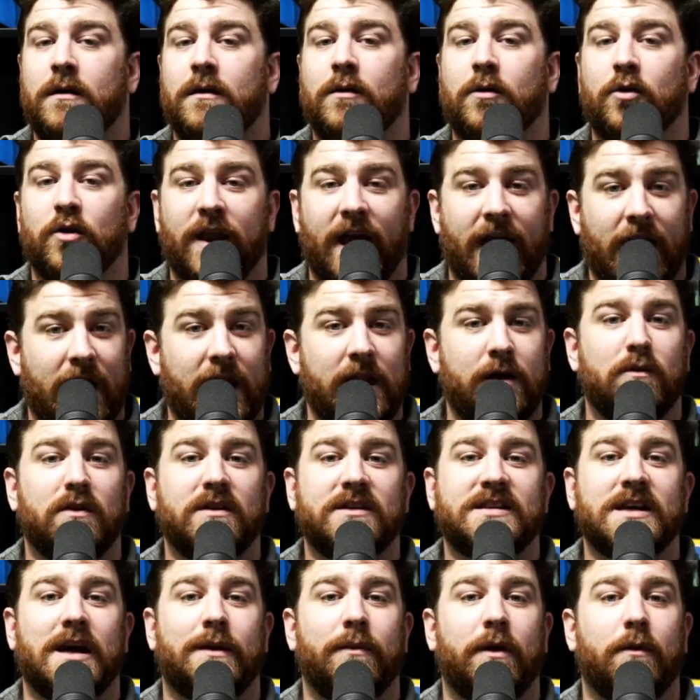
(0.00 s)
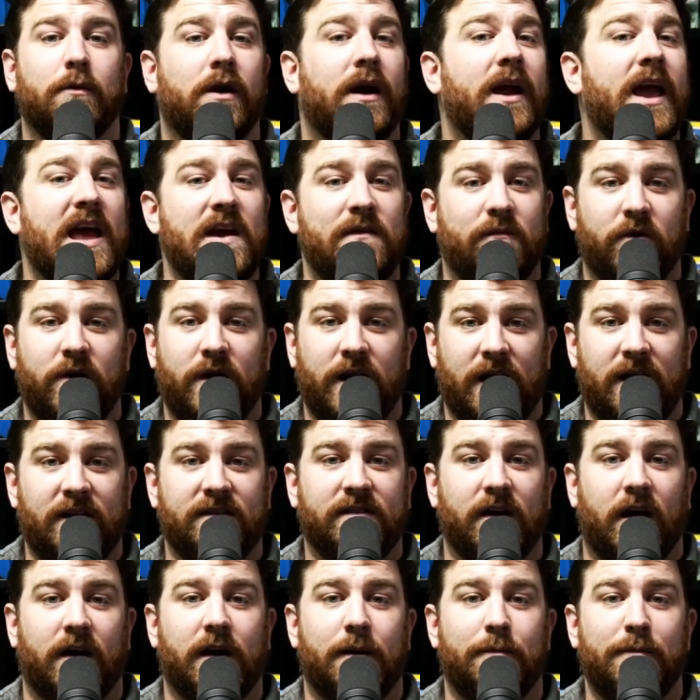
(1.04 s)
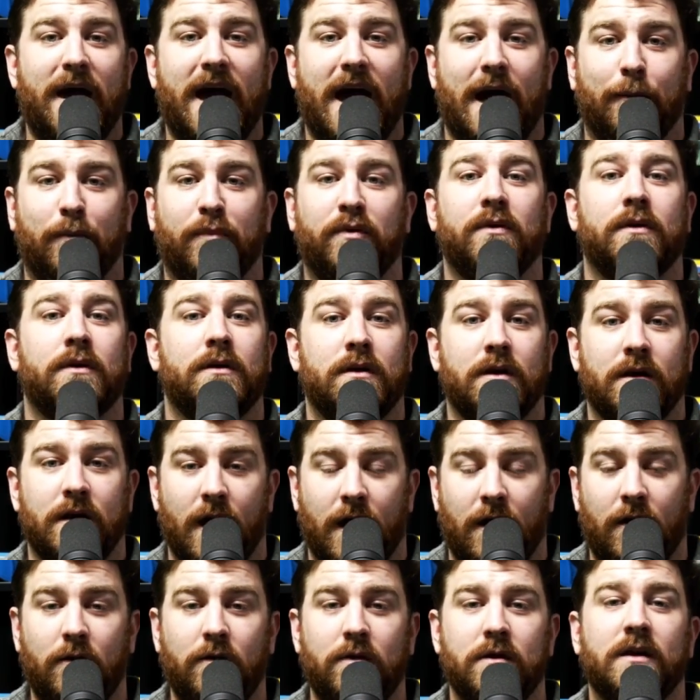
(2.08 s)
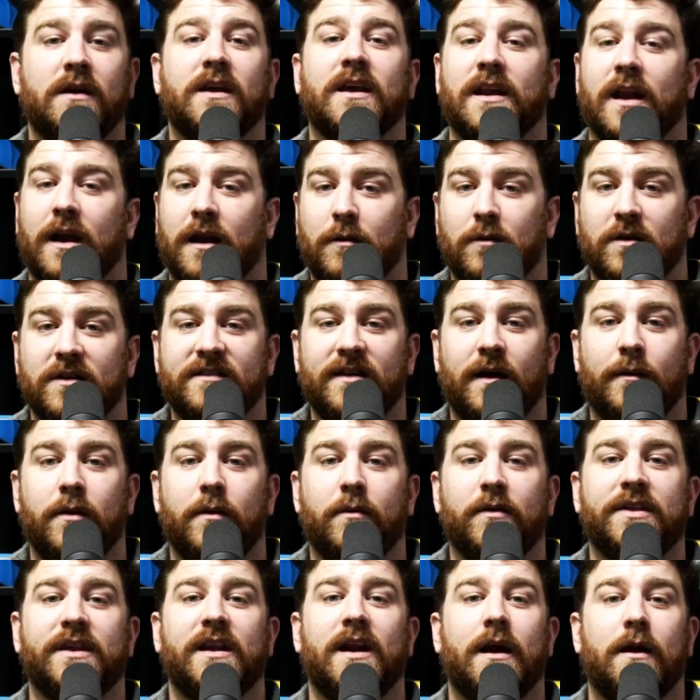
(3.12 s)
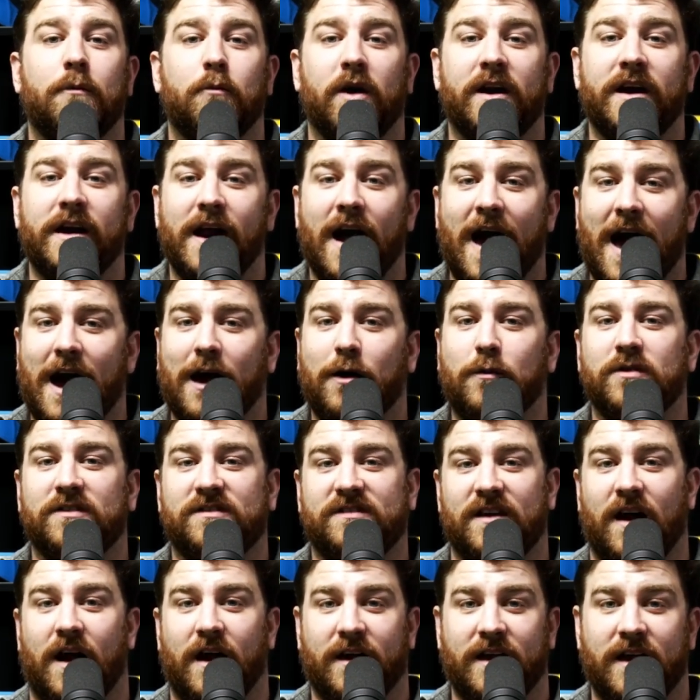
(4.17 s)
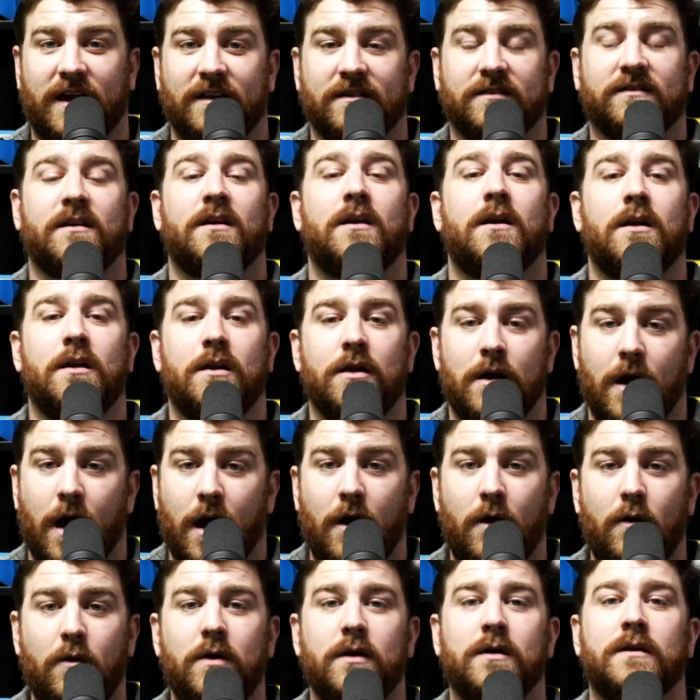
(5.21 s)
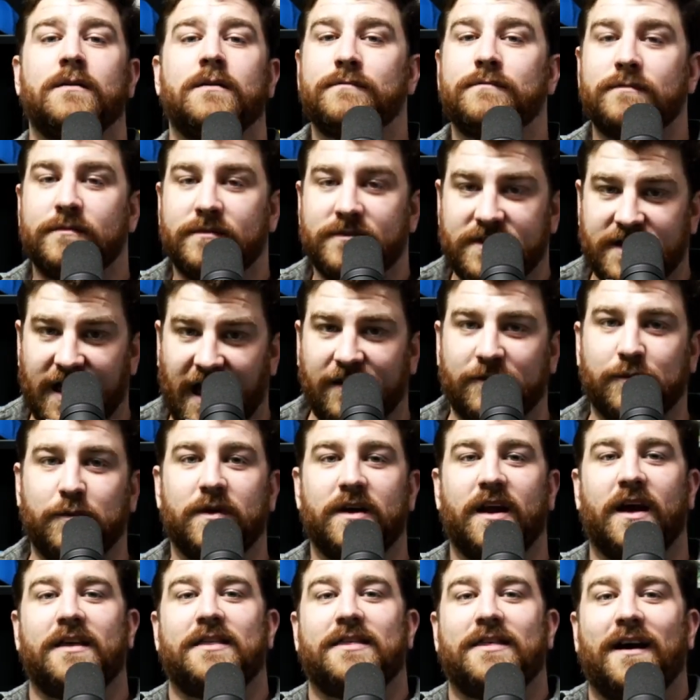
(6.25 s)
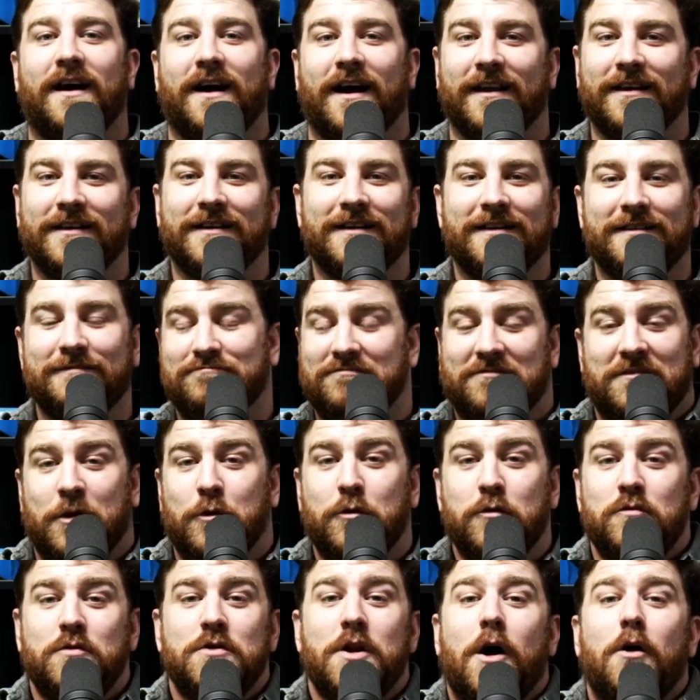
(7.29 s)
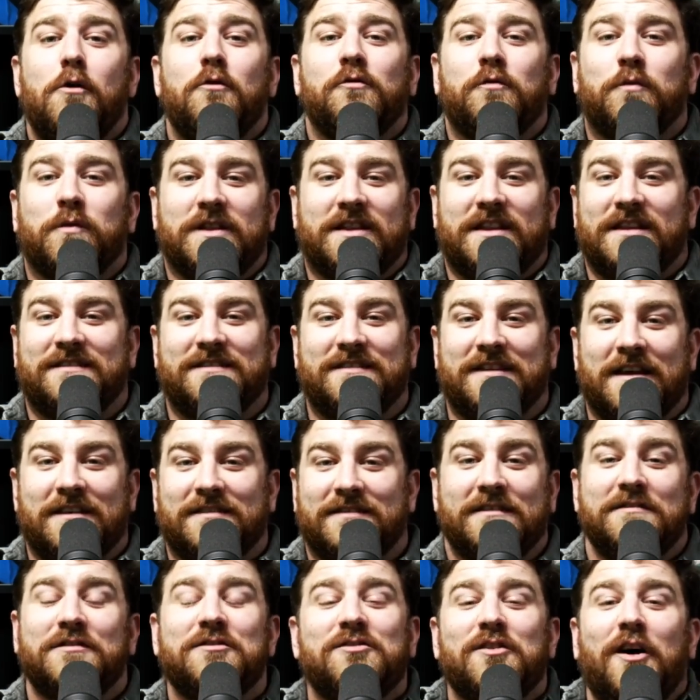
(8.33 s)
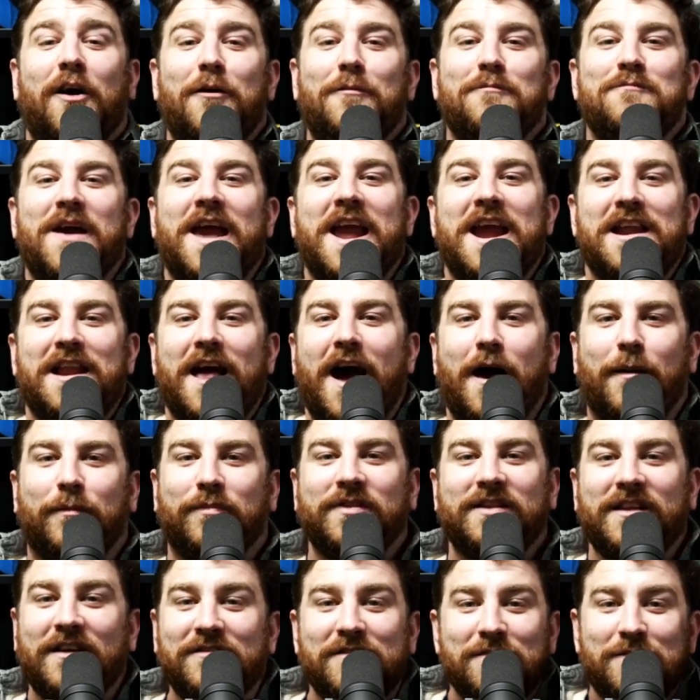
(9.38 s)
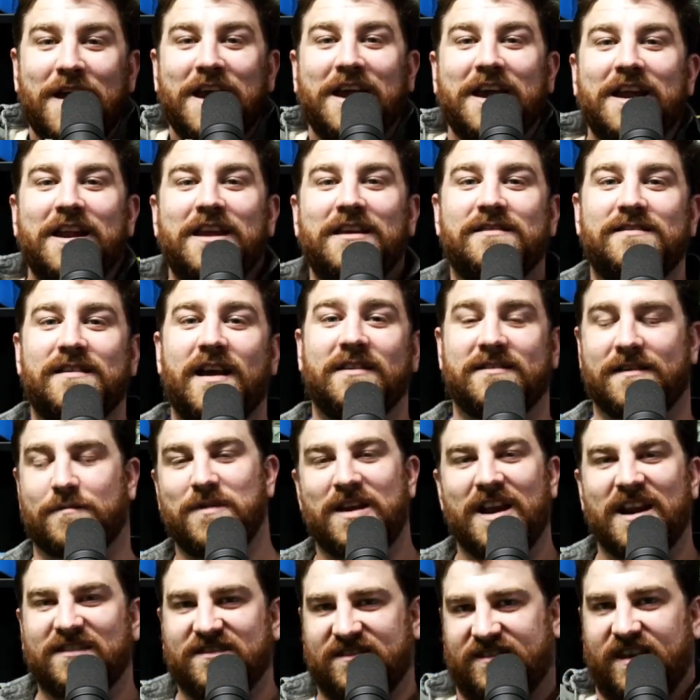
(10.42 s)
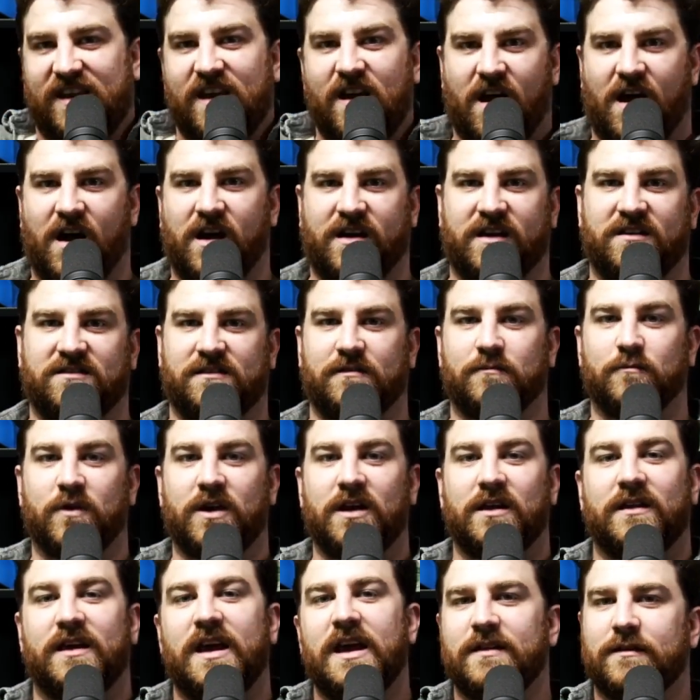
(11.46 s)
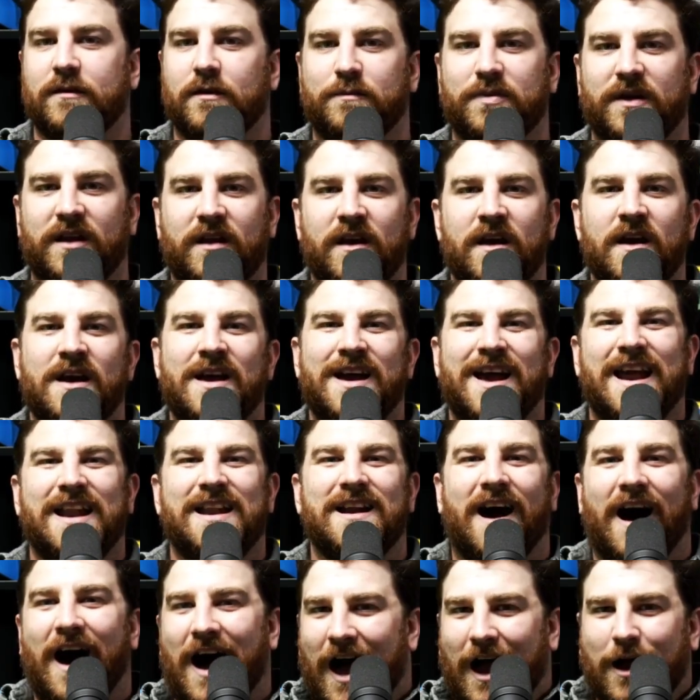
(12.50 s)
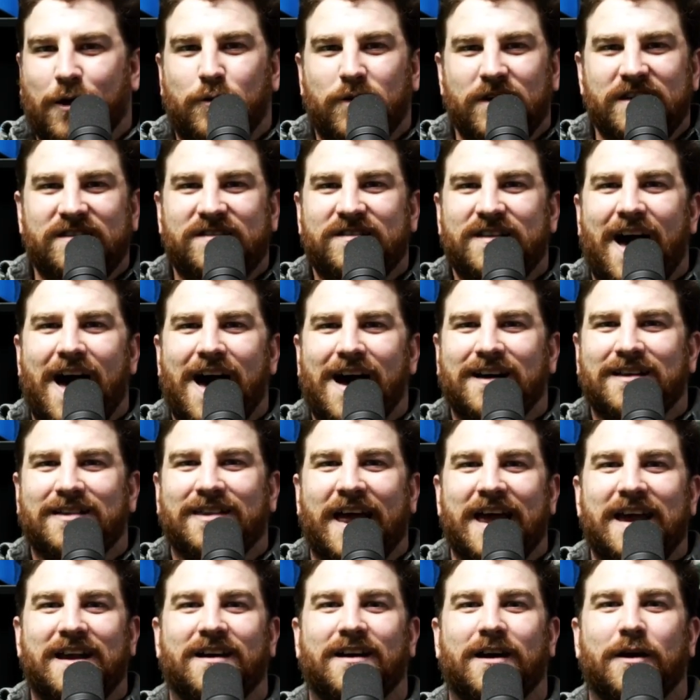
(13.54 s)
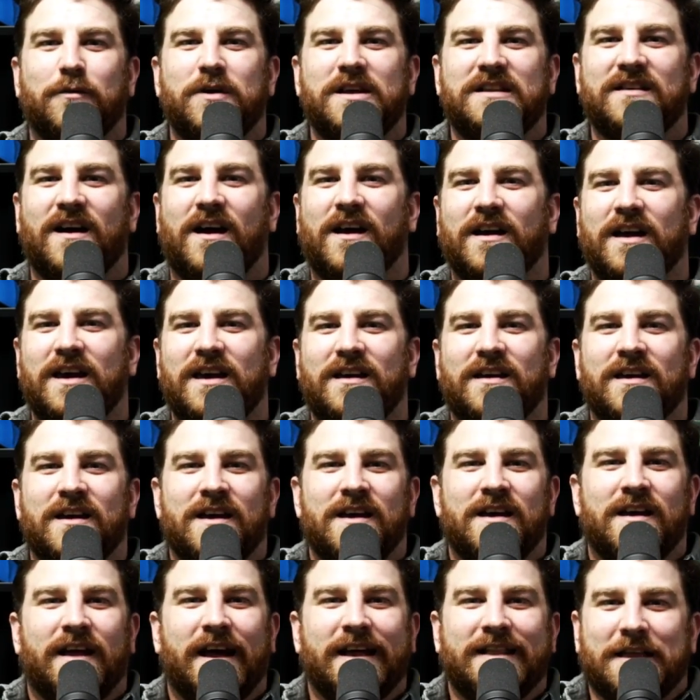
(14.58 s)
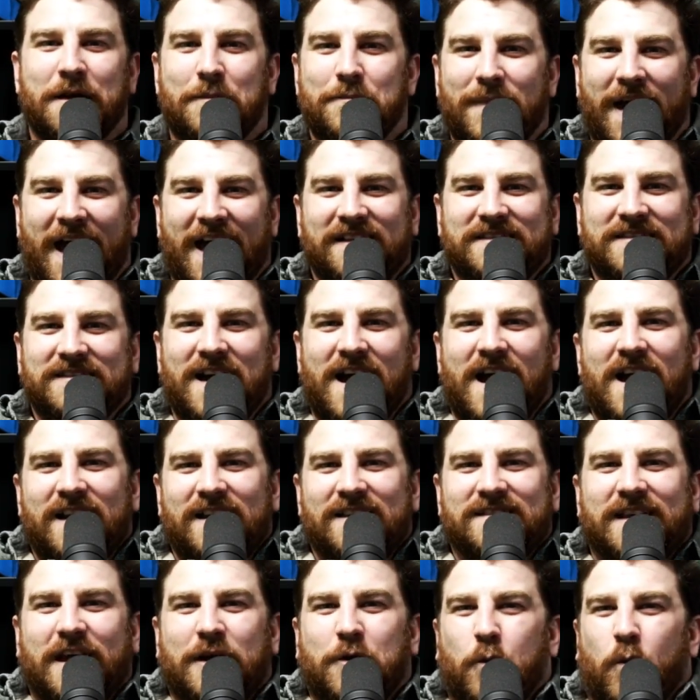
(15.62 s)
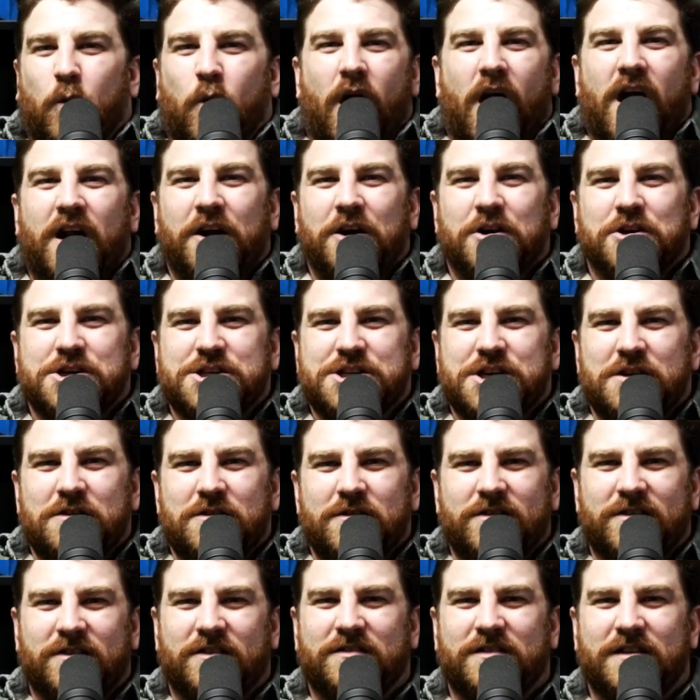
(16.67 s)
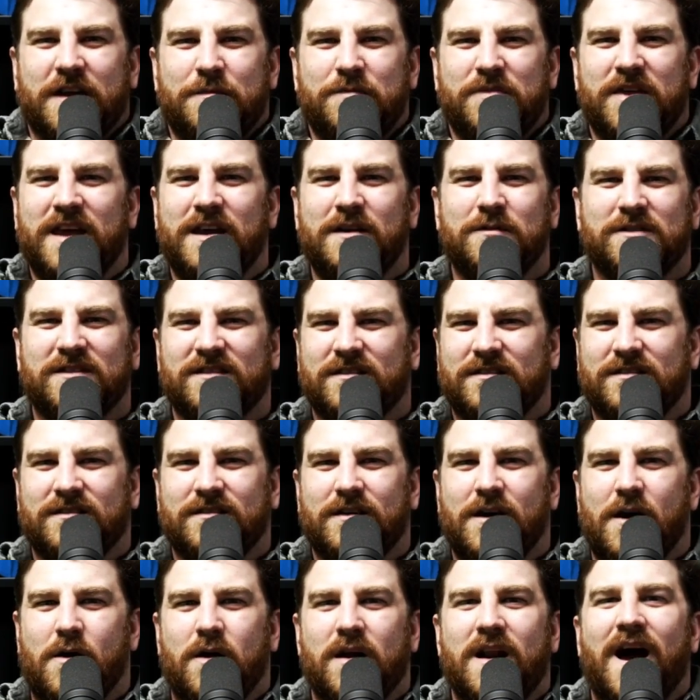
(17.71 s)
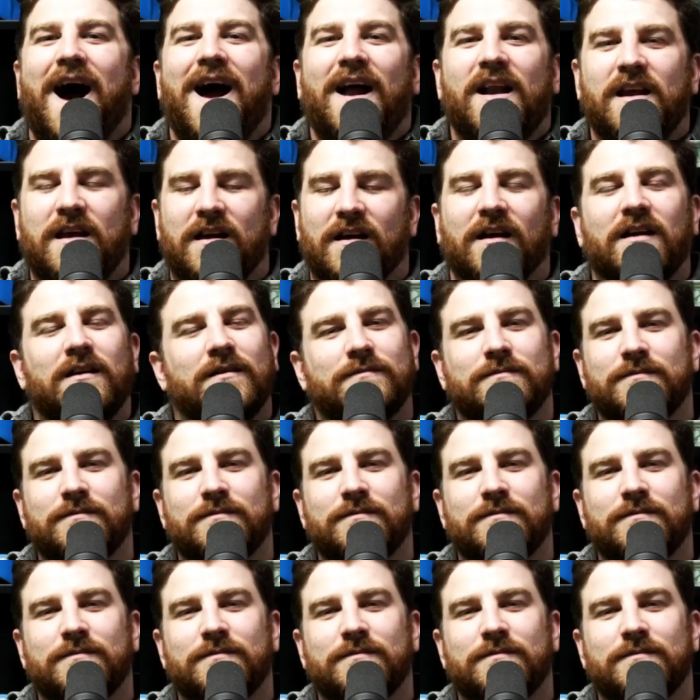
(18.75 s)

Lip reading: Could anyone tell me where Everett is on a map? No. Can anyone tell me what an Aqua Sox is? No. That's what I thought. Who knows what this is? This is all made up. It doesn't make any sense. I mean, a Seahawk isn't real either, but an Aqua Sock? Like, are we talking like the mascot is like water shoes or something? What's going on here?